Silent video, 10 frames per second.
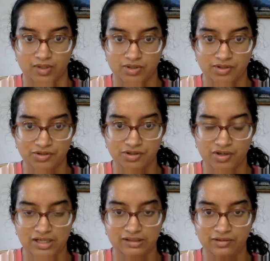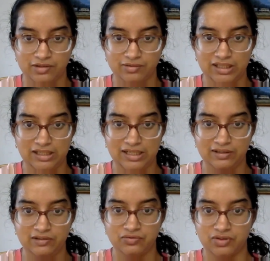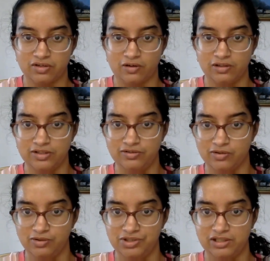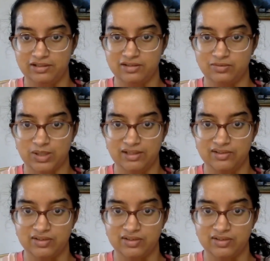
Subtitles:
Sure, I'll include the links for all your socials as well as